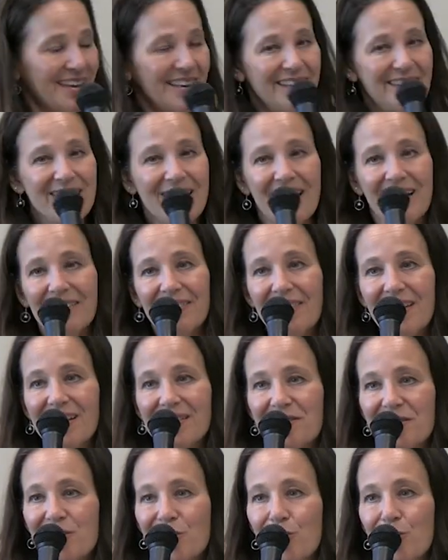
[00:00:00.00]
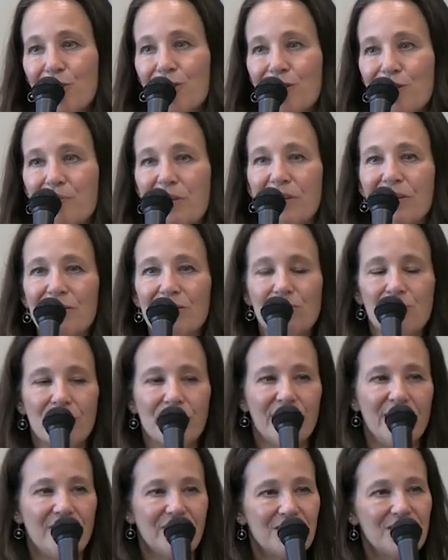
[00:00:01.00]
Yeah, that's huge, because we're
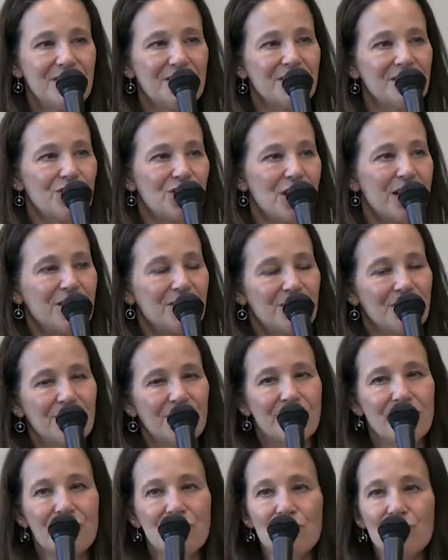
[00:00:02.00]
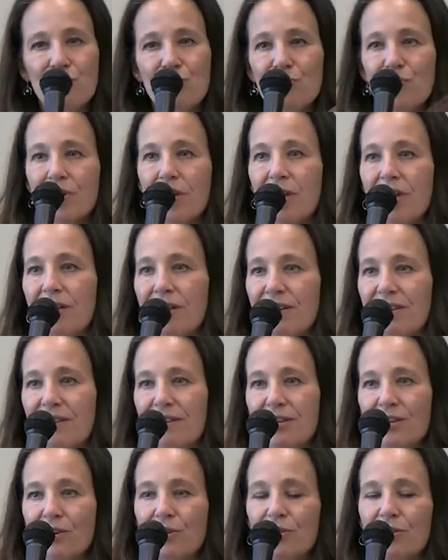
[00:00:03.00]
never suggesting that you
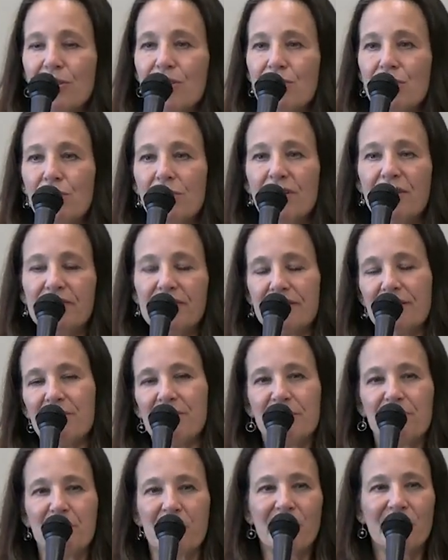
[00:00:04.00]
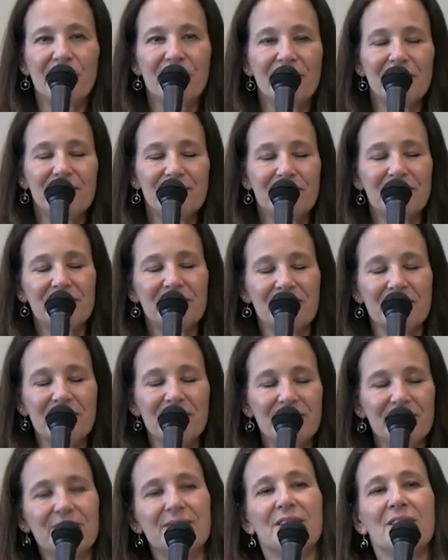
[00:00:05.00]
that you live some Spartan
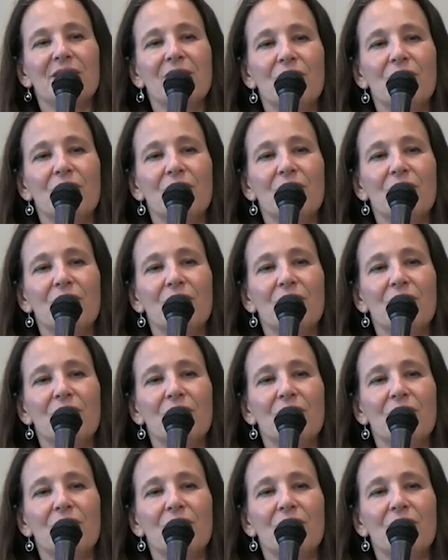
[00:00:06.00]
existence.